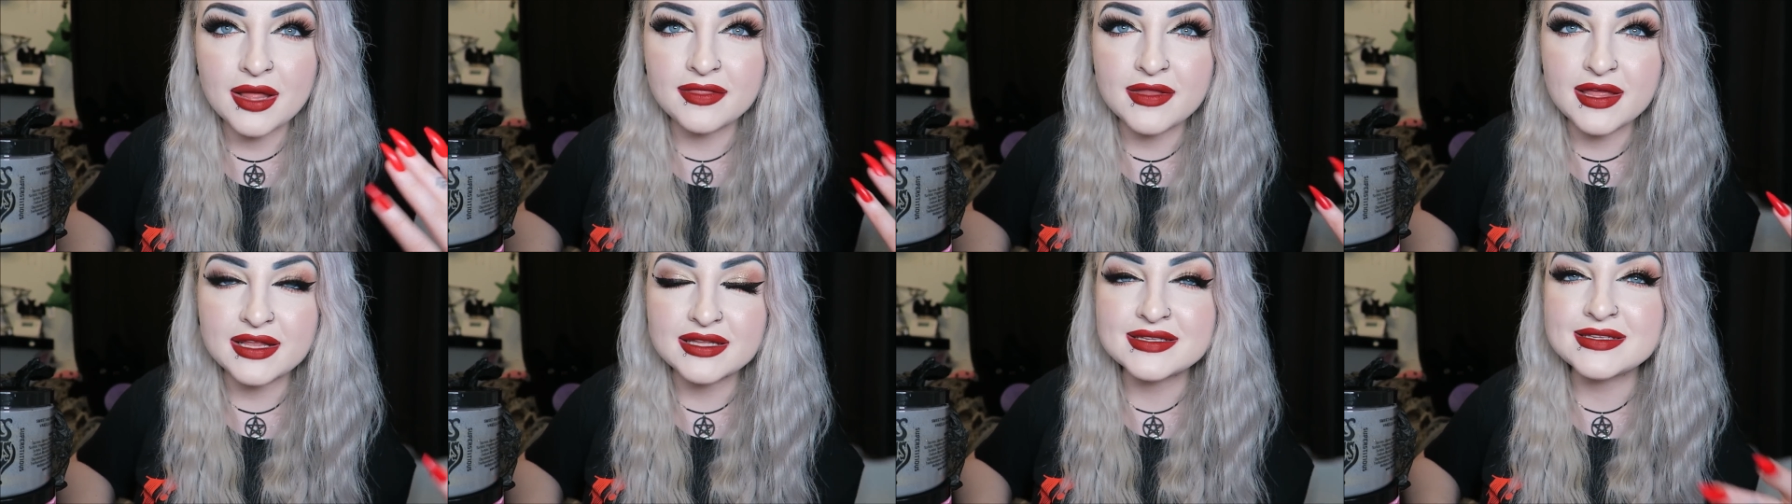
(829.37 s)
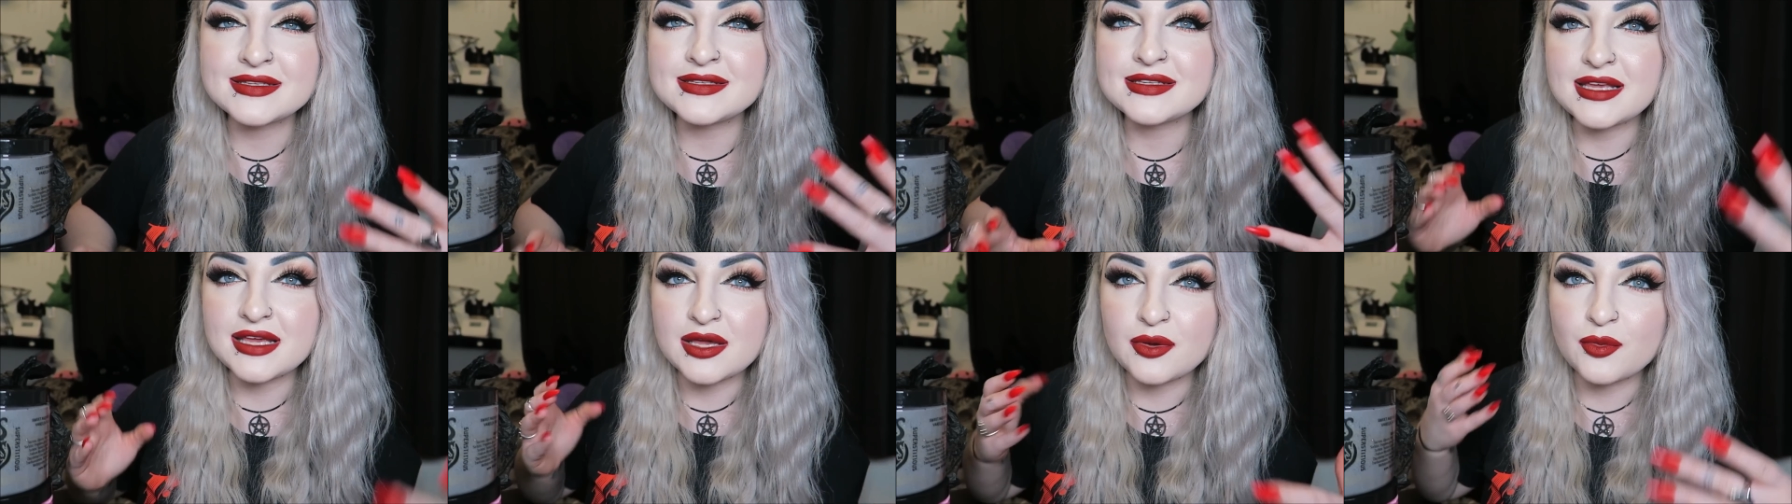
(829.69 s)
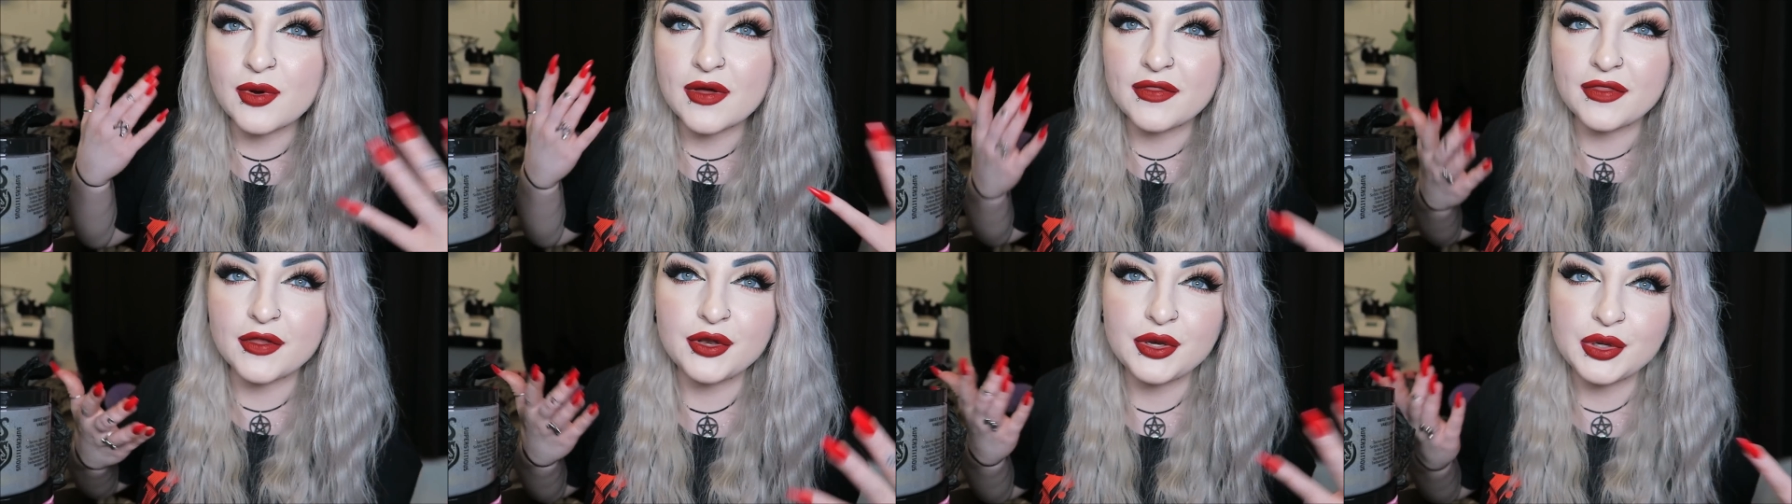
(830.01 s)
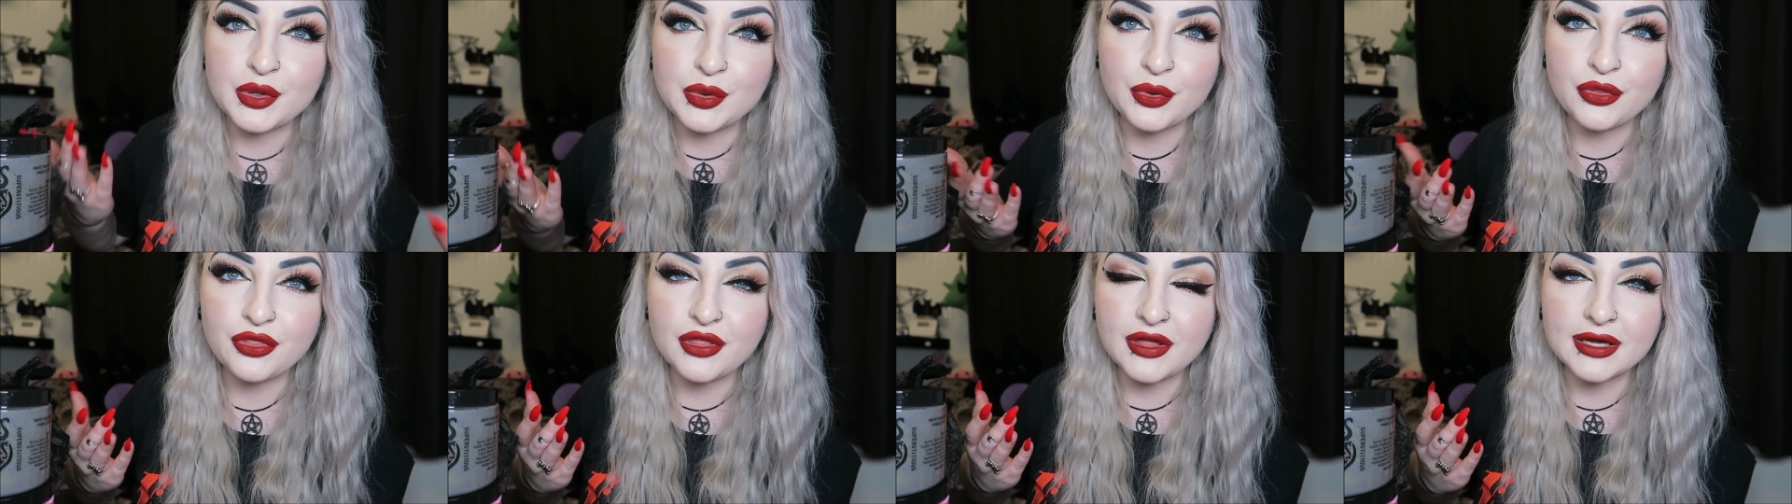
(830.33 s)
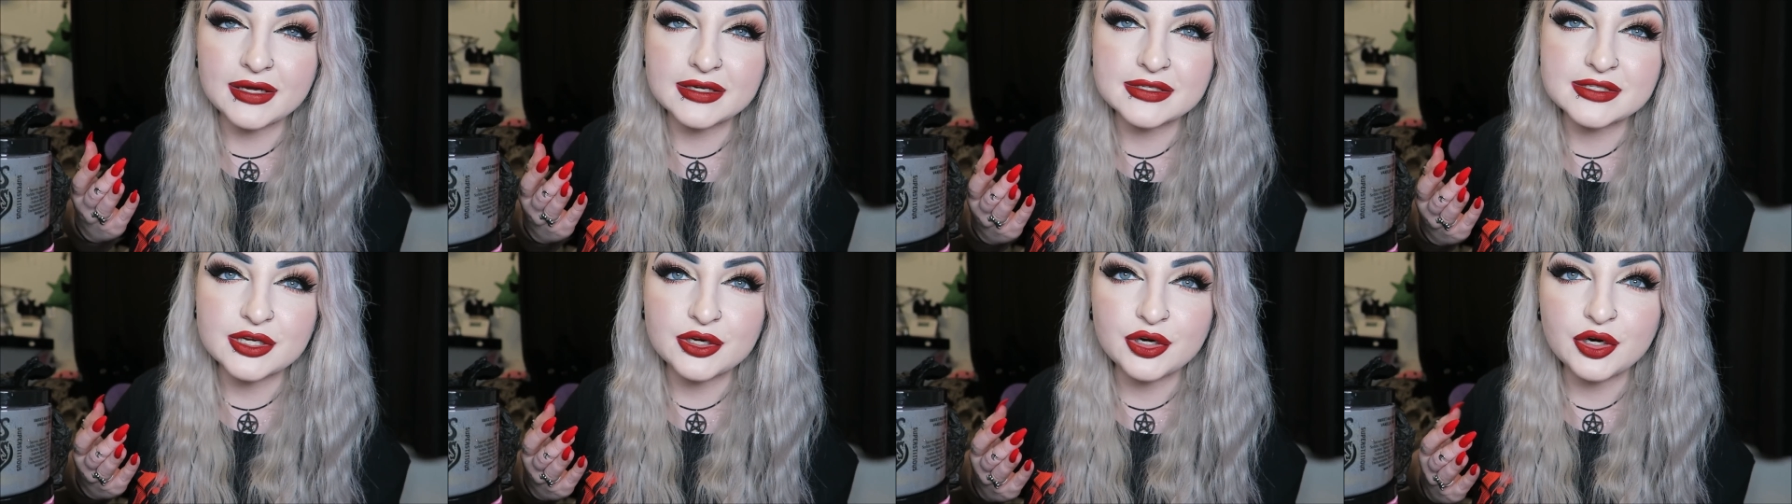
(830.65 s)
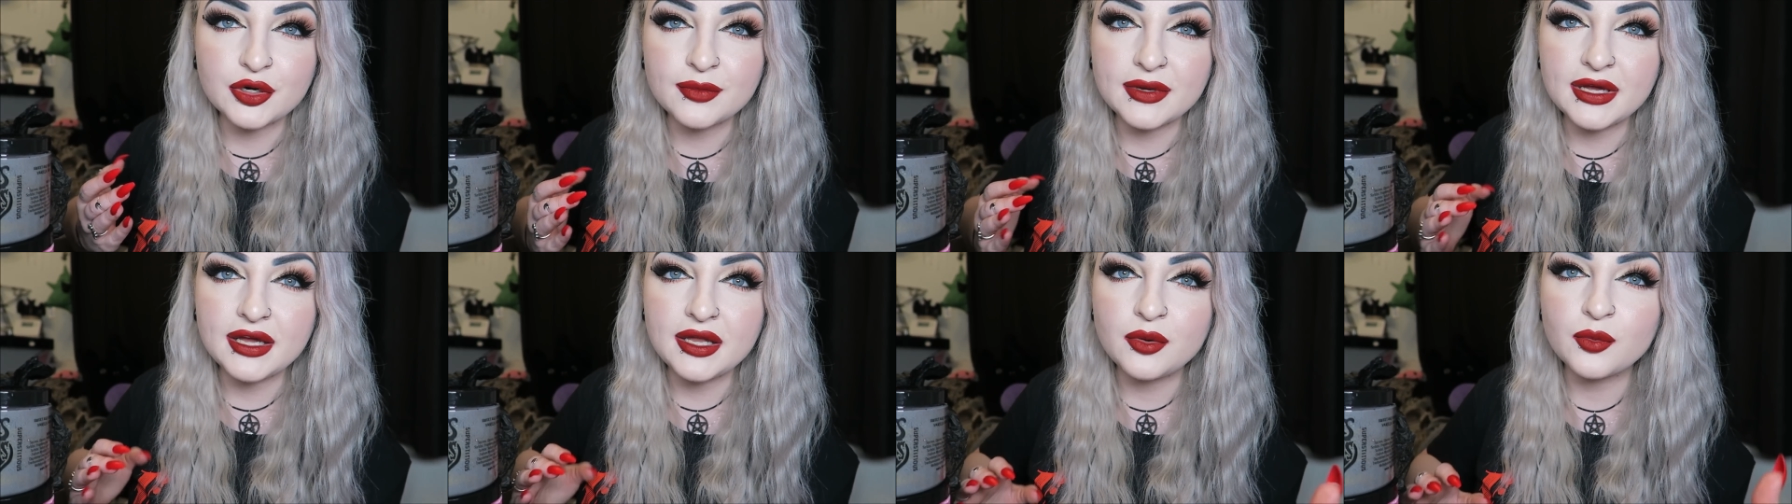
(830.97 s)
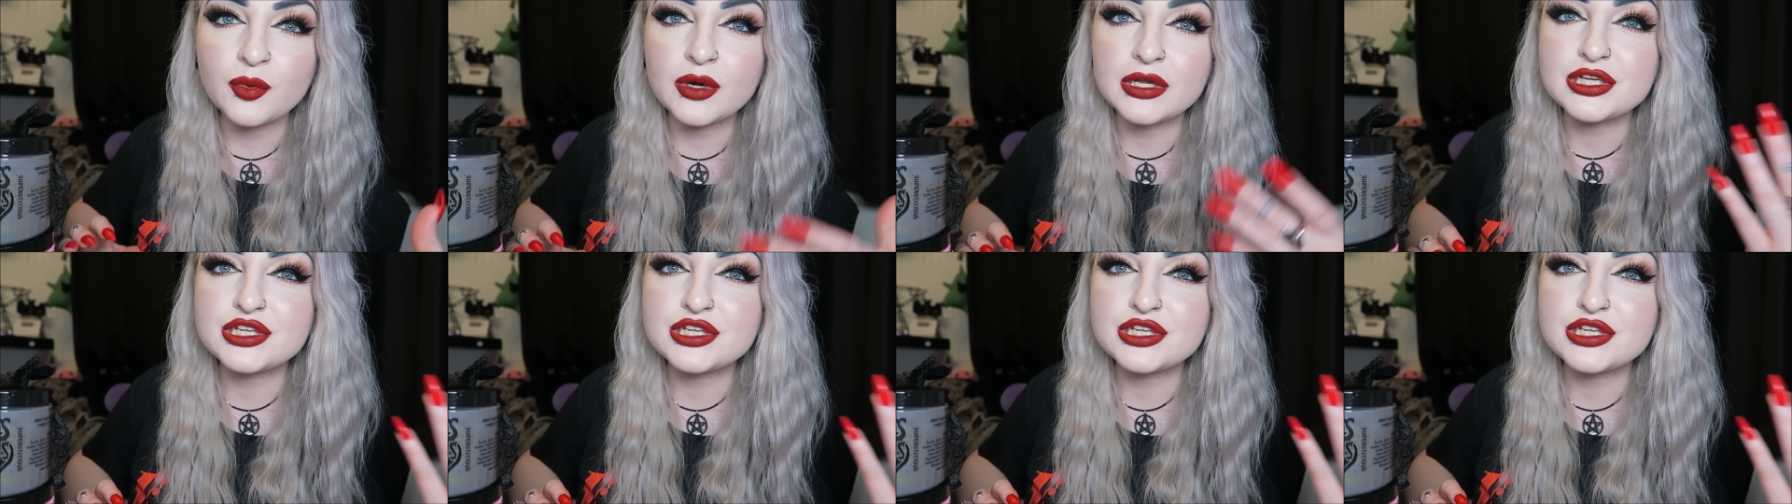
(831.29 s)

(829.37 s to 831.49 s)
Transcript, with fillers: and then see when the new things are coming,